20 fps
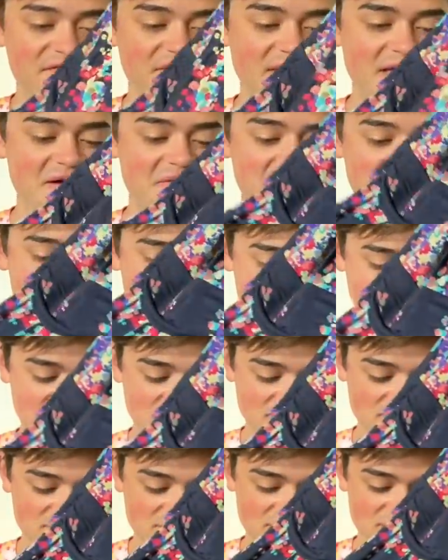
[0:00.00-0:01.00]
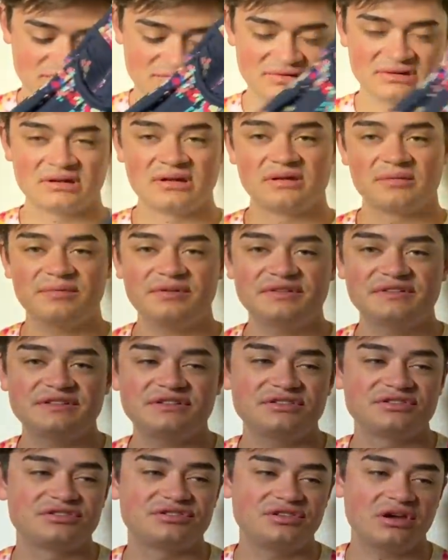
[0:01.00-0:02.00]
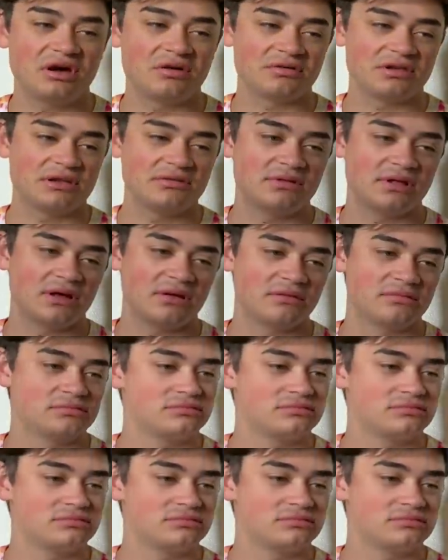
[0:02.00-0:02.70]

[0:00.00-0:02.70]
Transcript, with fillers: flowers. Yeah, maybe. But it's still so cute though.